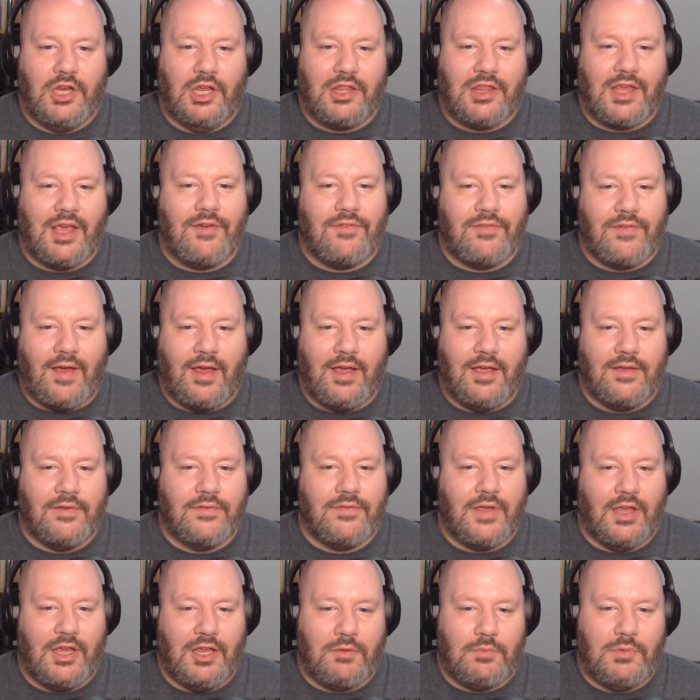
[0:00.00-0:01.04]
that 5
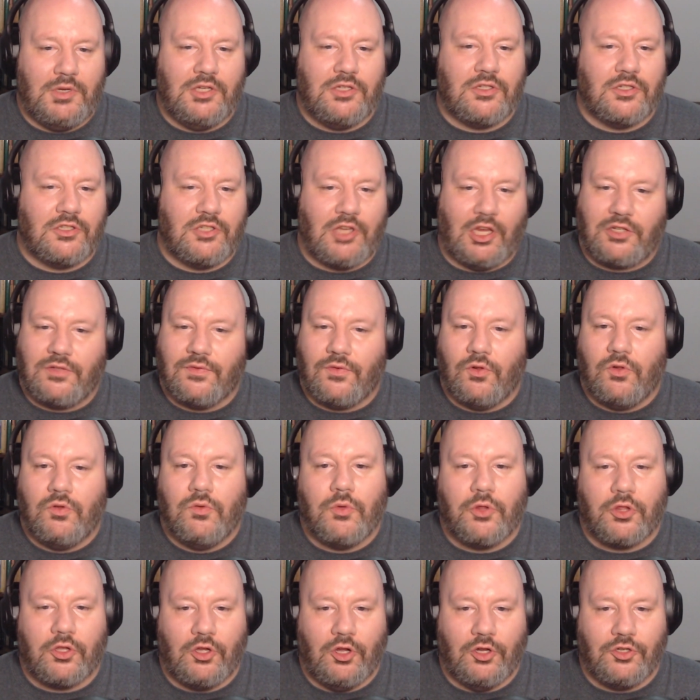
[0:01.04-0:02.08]
and be successful
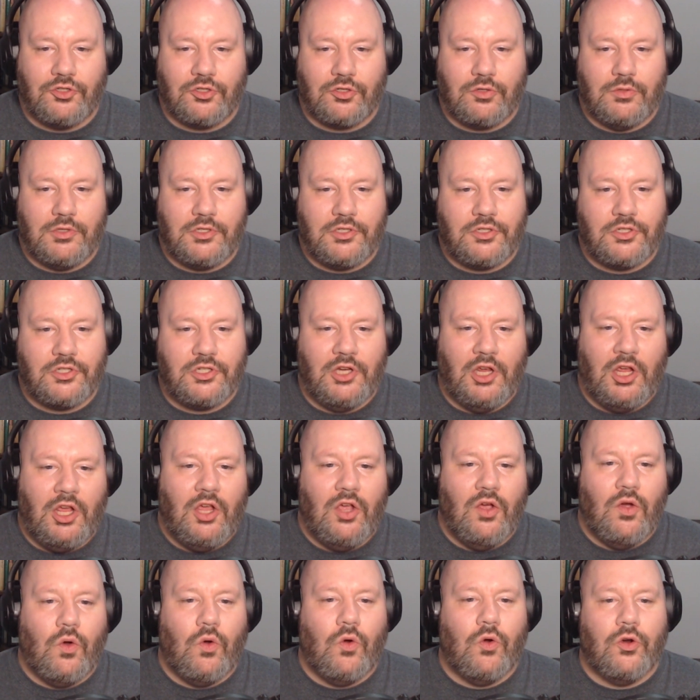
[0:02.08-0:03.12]
with a consequence,
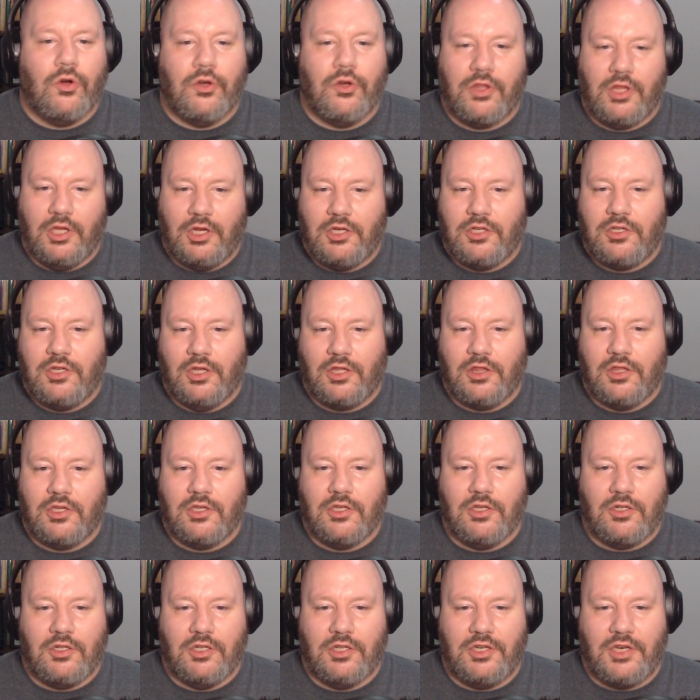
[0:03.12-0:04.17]
or they can take the
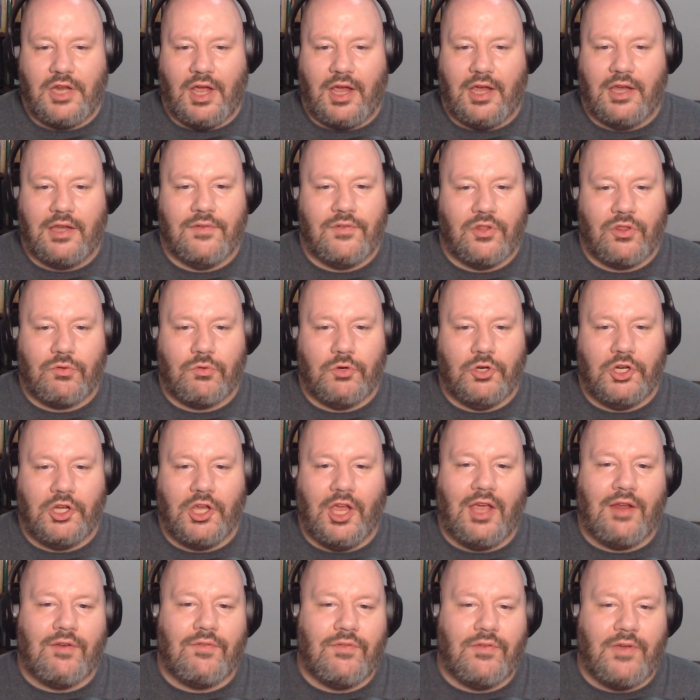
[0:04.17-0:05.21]
gilded die of a 3
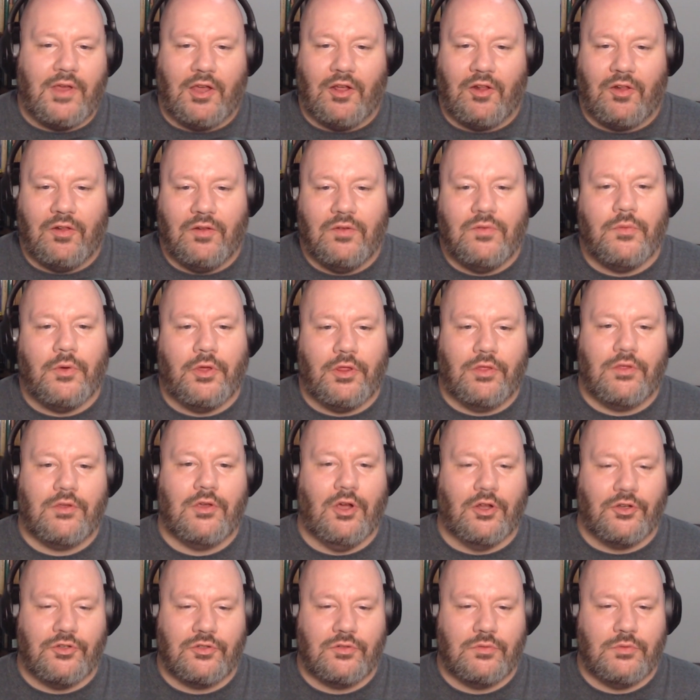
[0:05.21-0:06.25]
and fail with
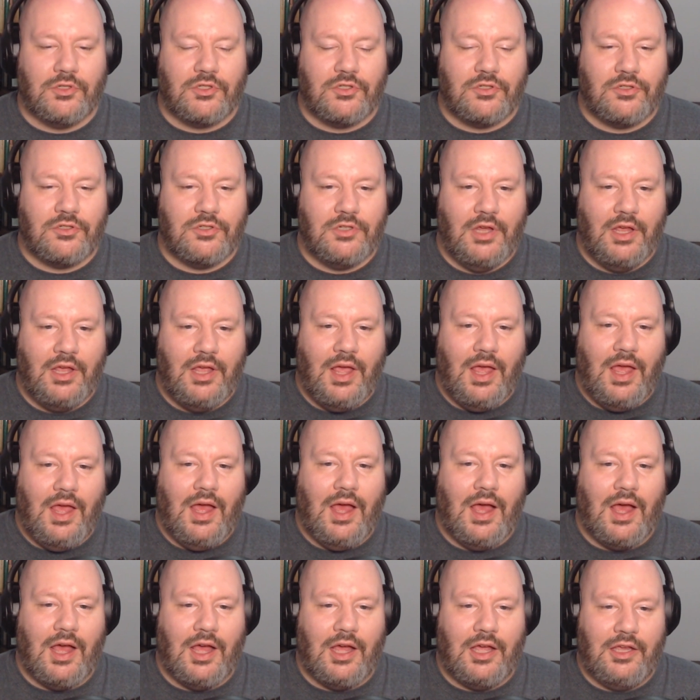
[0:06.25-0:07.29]
consequence.
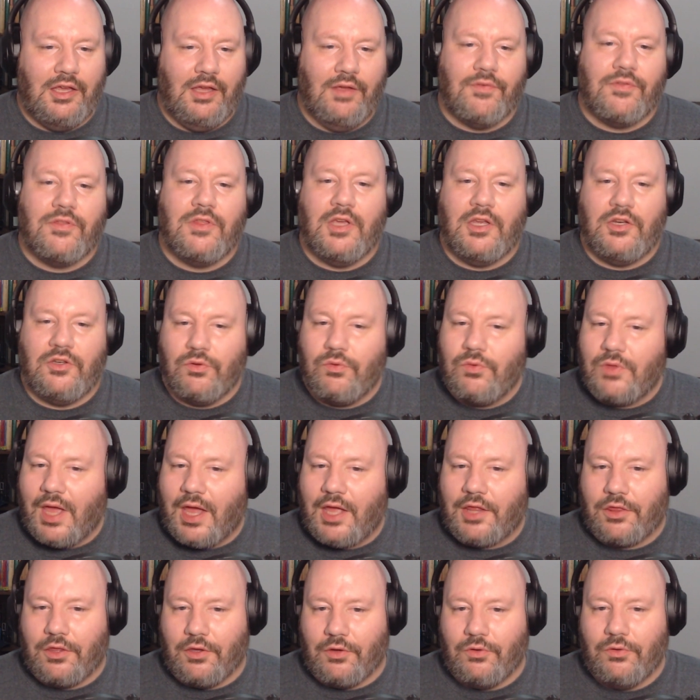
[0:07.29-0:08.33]
If they do
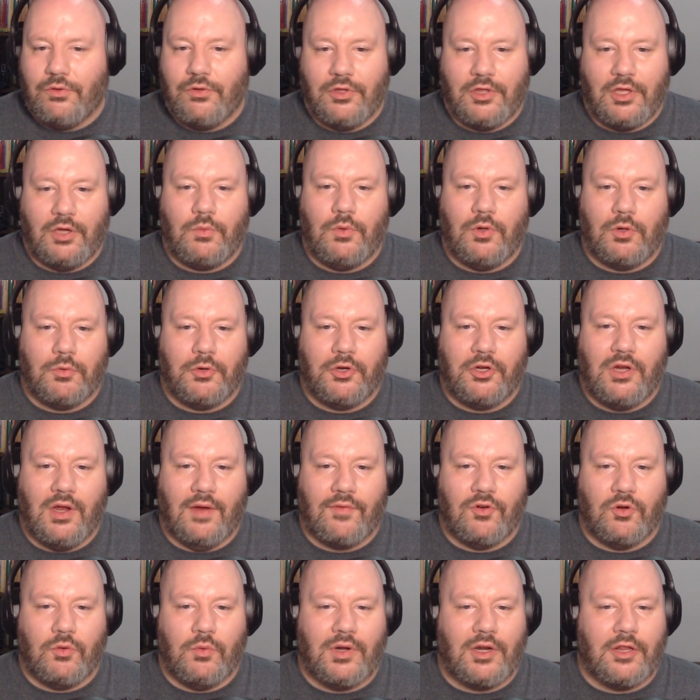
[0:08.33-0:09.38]
that, though, they will
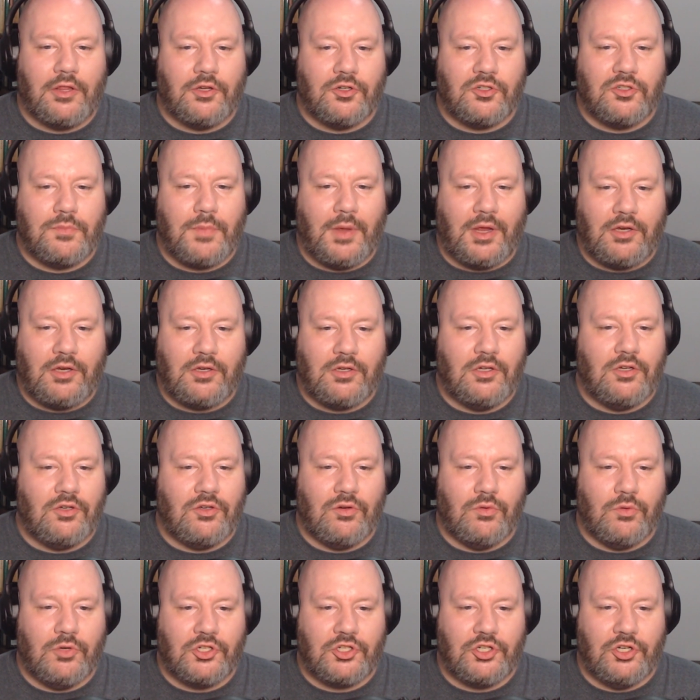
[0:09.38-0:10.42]
recover one of their spent
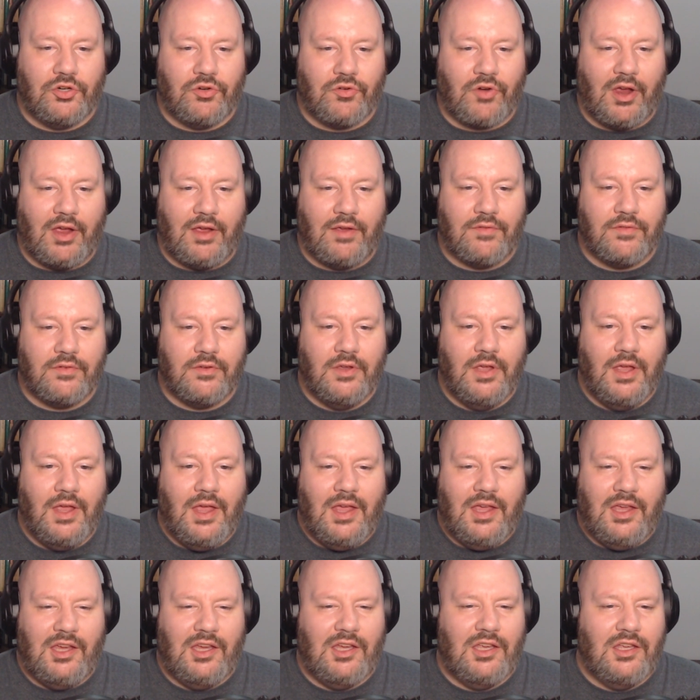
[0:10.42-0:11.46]
intuition drive.
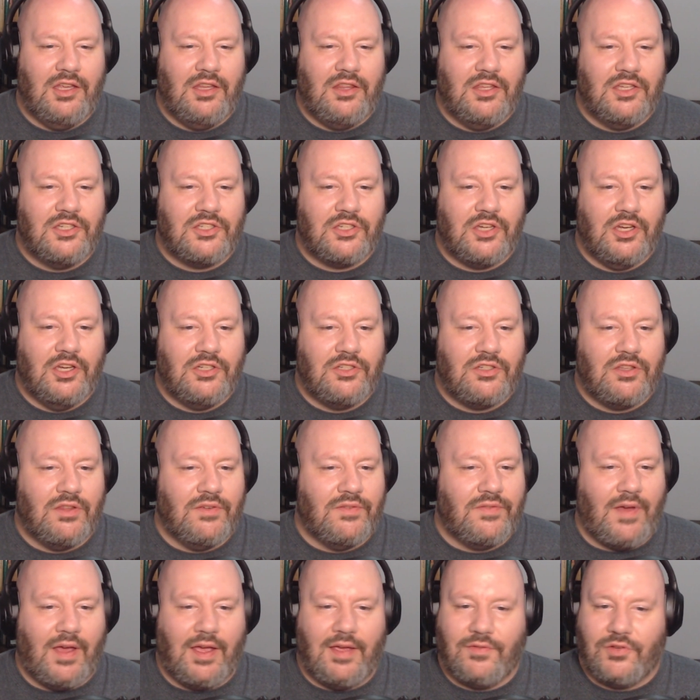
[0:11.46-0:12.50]
In this case, the
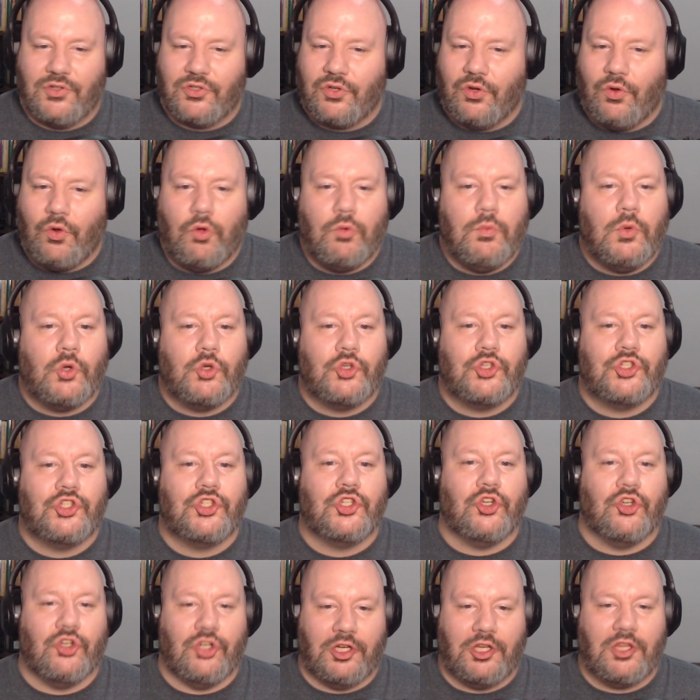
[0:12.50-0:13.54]
5 is almost
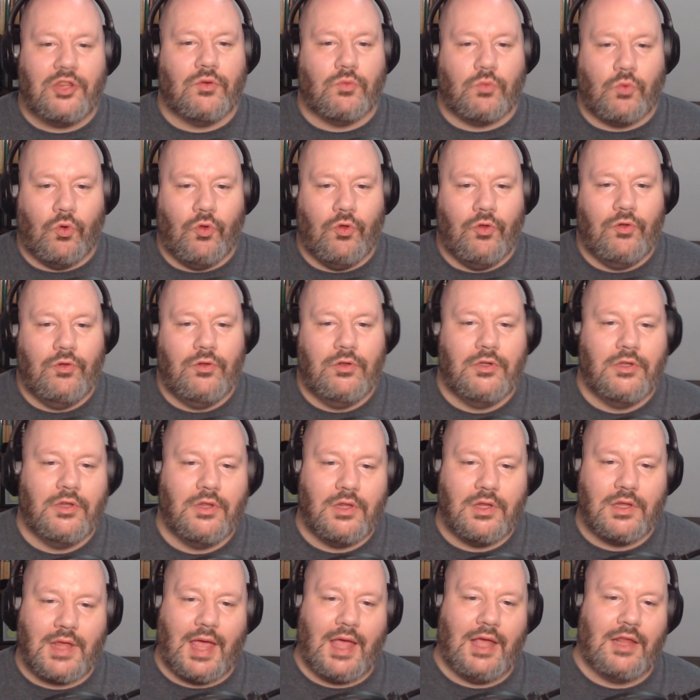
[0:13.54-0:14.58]
surely the roll
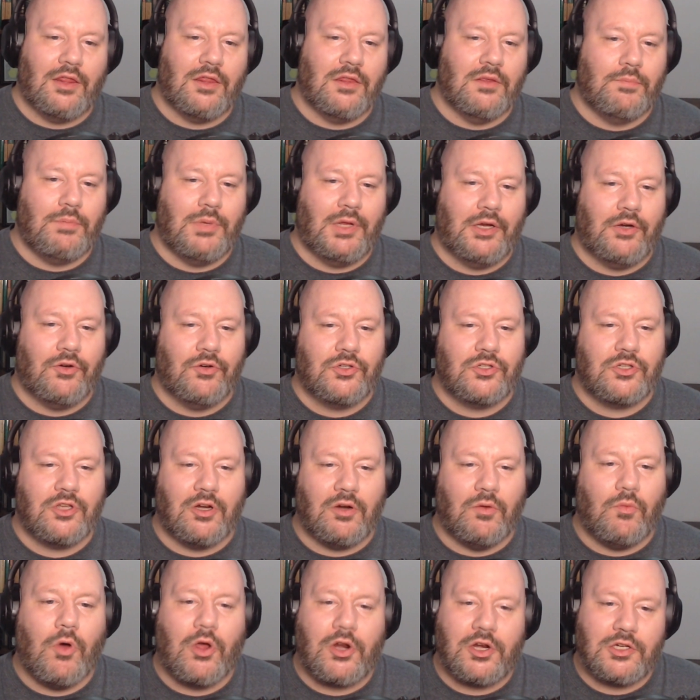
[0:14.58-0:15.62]
that the player is going
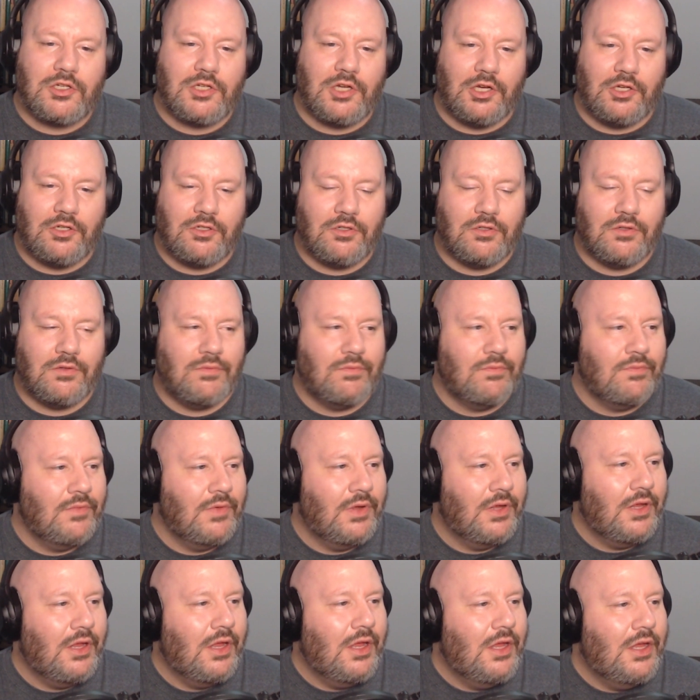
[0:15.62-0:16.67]
to want to take.
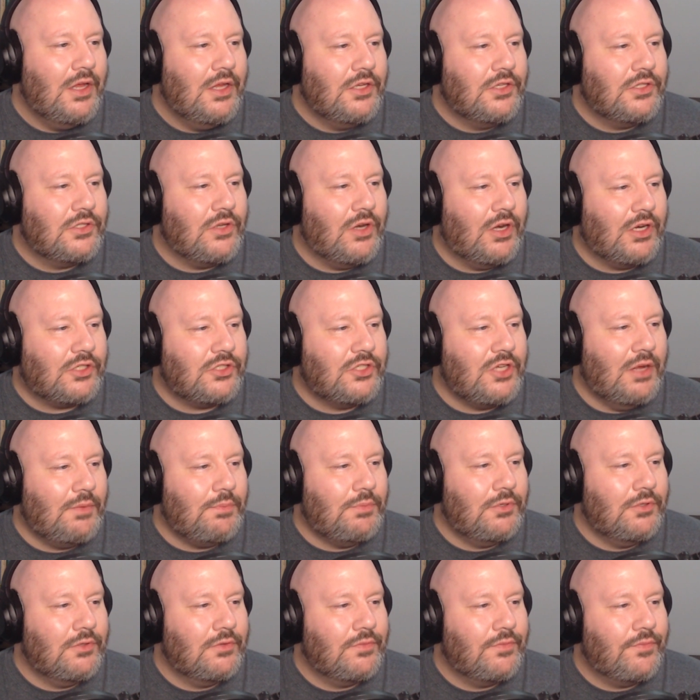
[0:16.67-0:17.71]
So next up,
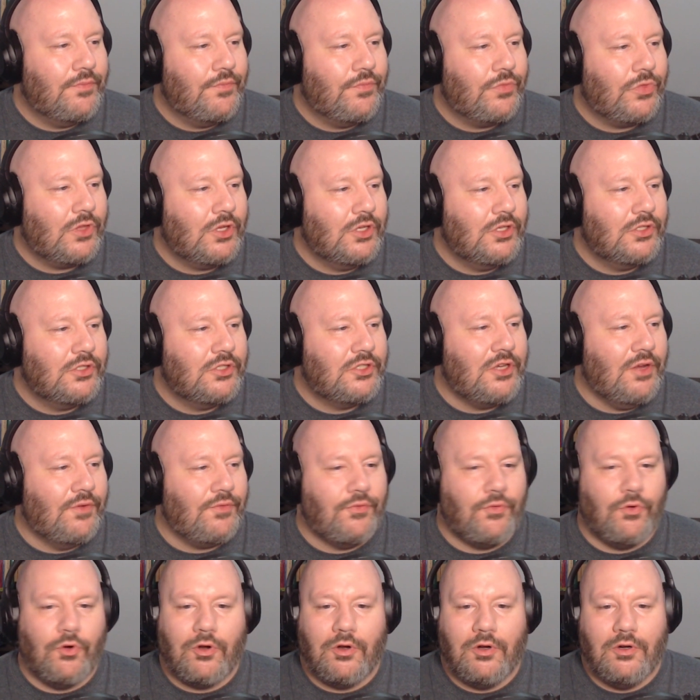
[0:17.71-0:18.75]
step
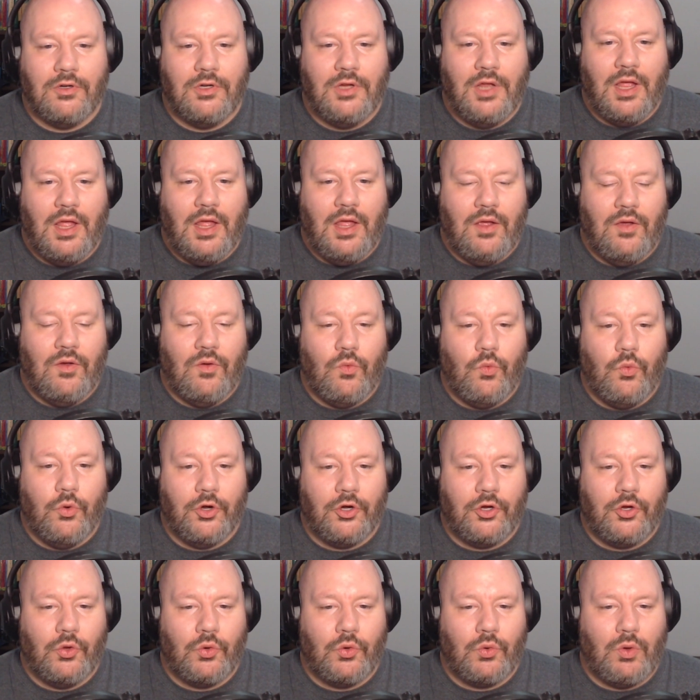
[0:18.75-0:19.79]
4,
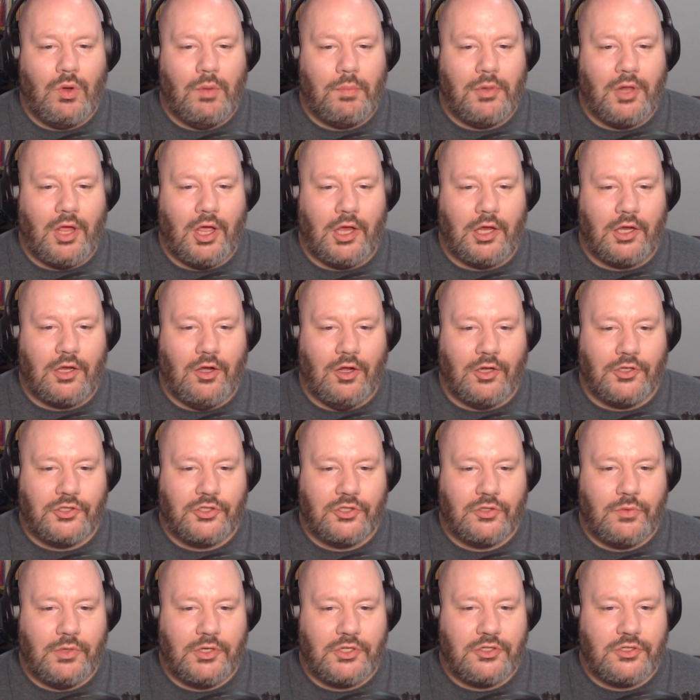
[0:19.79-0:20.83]
we're going to apply
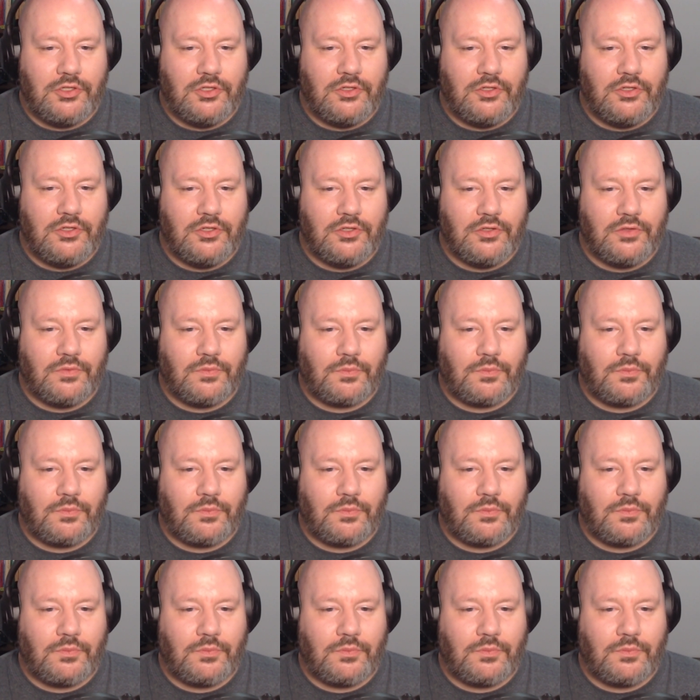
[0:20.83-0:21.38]
consequences.